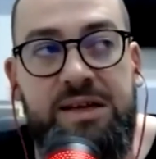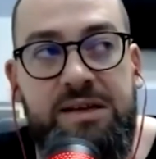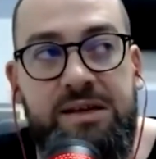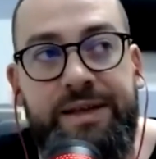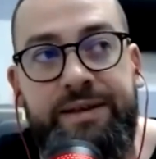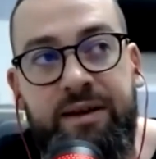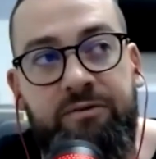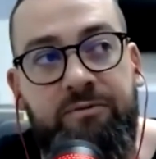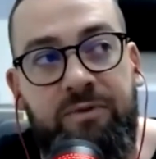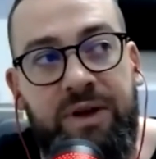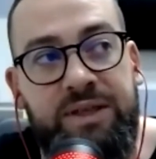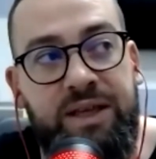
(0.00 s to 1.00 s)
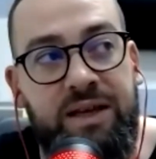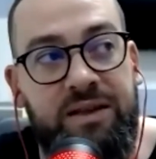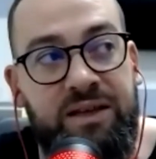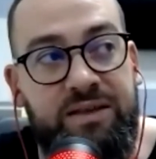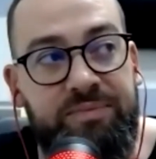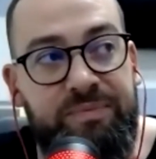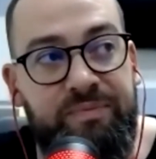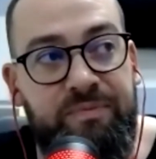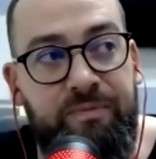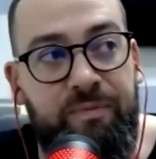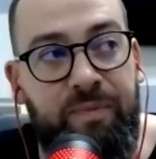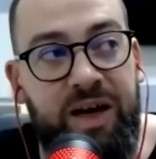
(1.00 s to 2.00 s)
it's one thing that
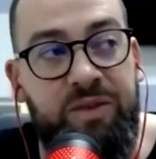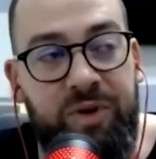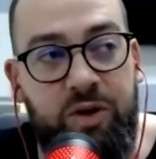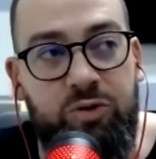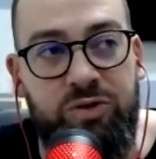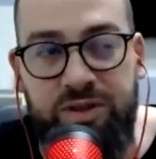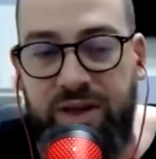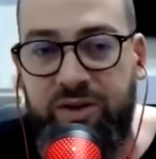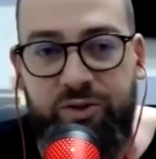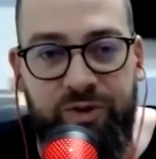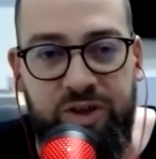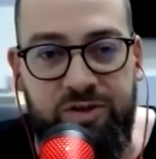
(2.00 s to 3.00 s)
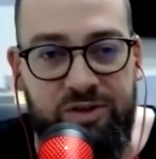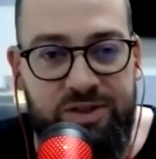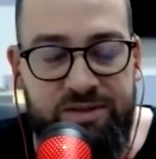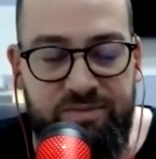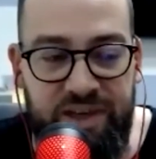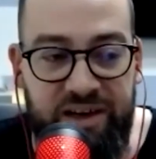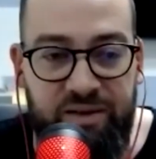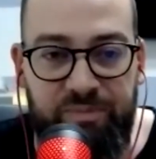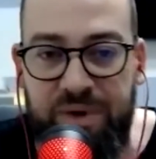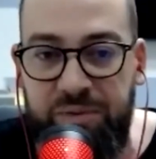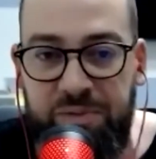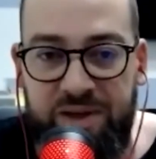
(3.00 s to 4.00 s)
might be good at fit because there are
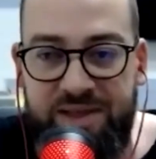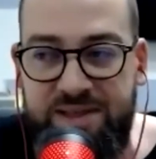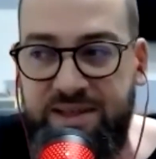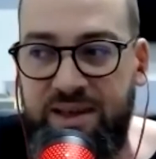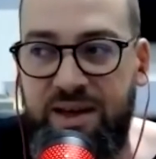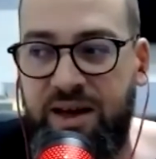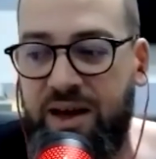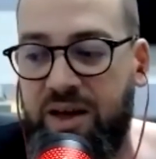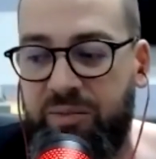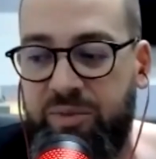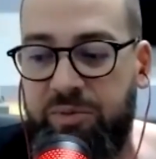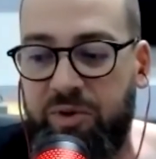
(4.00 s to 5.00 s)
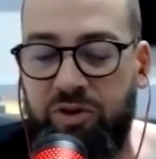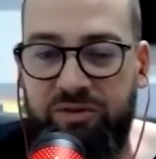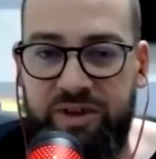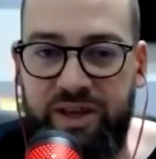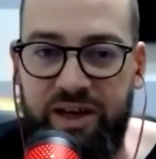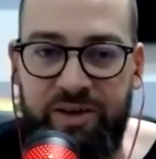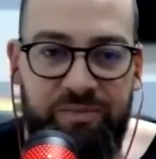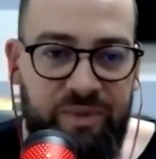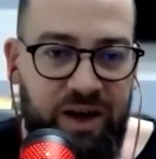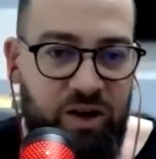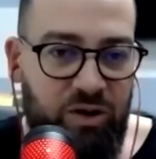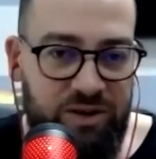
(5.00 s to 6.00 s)
people's people over
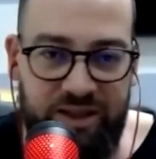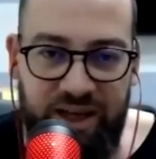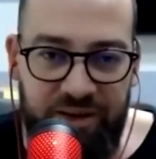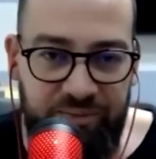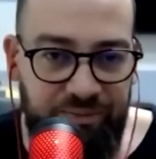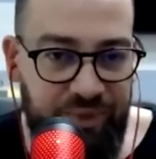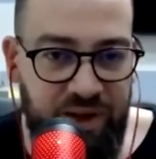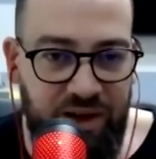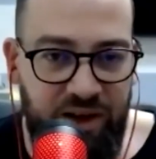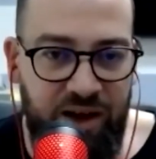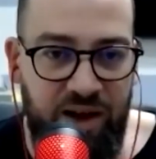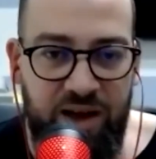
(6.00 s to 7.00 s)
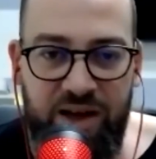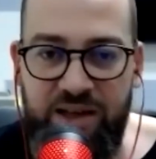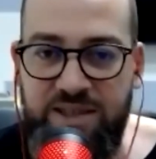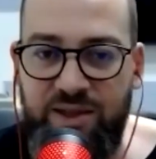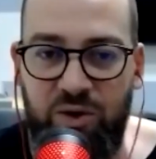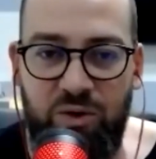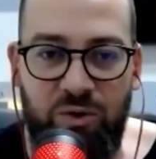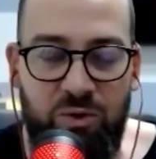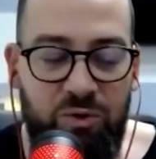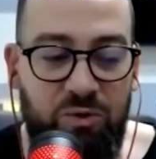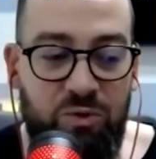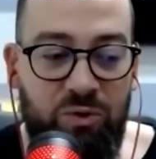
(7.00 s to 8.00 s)
there all the time Right.
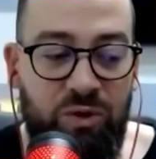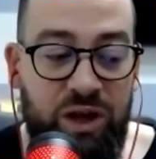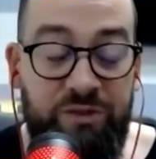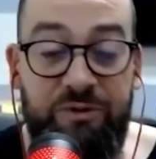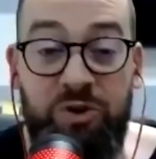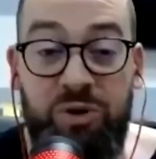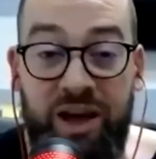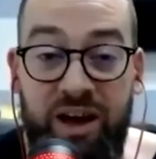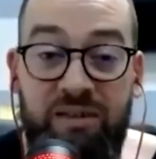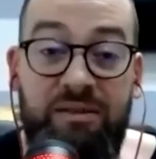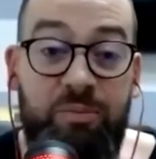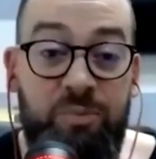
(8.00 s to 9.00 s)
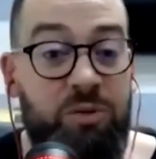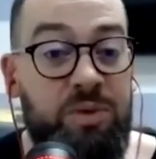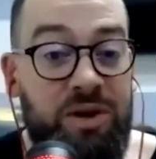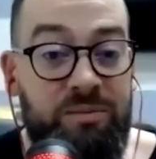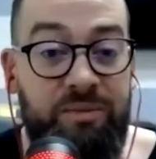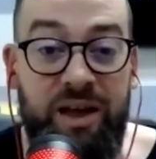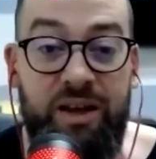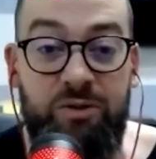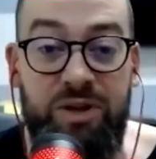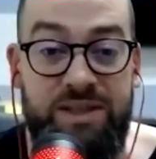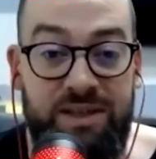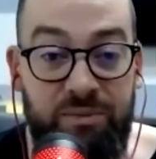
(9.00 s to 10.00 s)
So if you have a problem and you
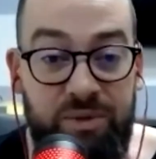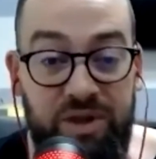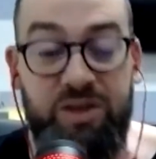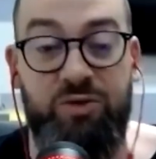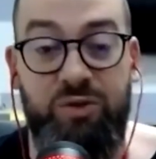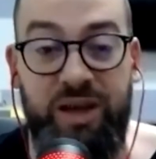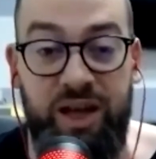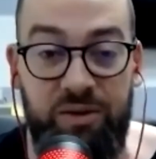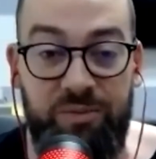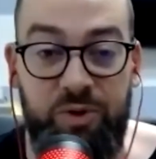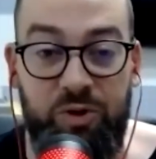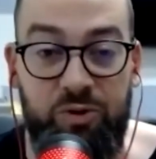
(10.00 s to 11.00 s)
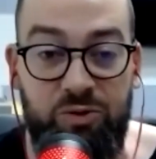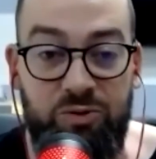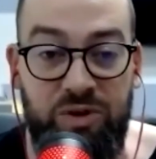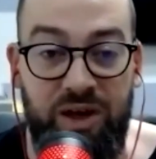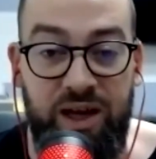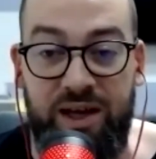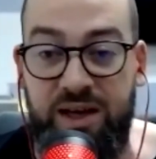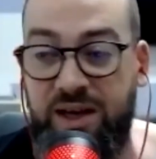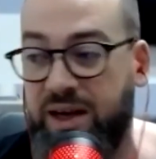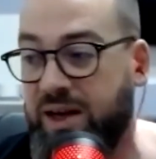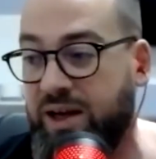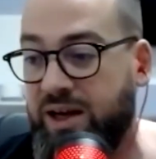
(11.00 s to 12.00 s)
need somebody to help you like
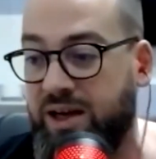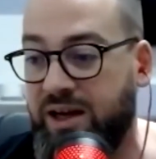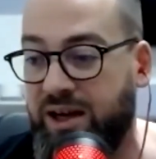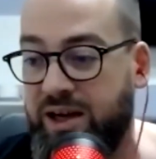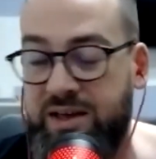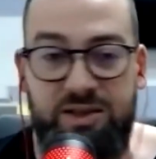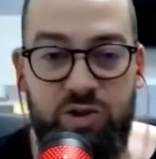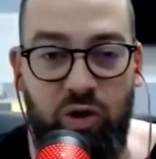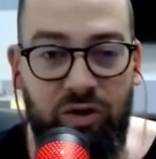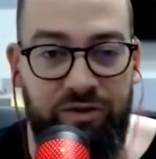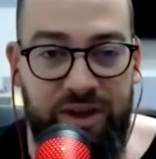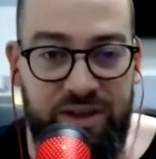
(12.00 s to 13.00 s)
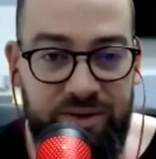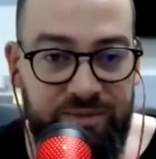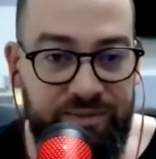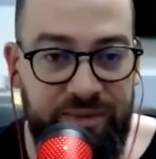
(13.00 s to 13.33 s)
uh, solve it,